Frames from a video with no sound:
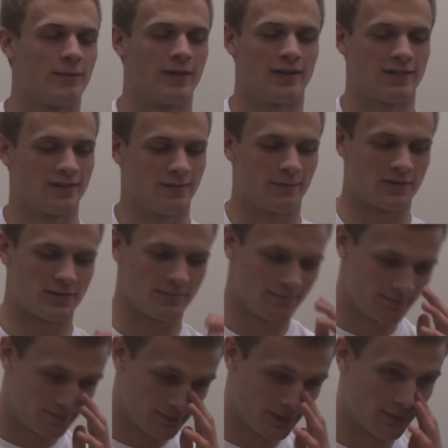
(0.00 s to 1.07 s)
but that's a bunch
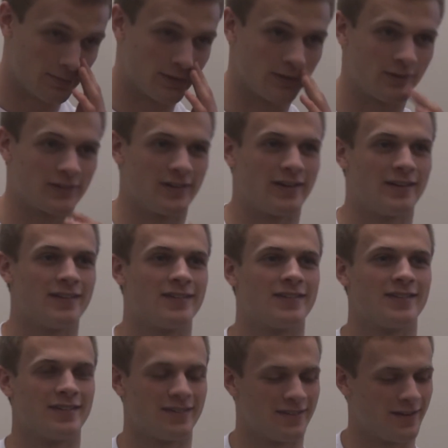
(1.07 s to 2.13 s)
of political
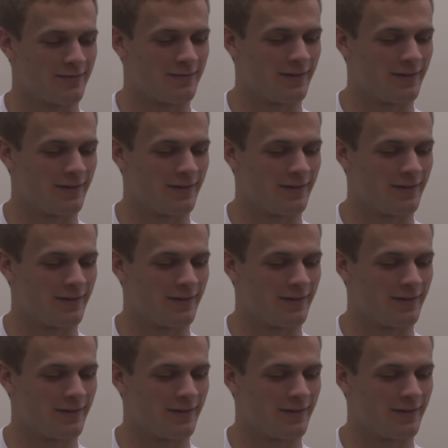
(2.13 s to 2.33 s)
science and stuff.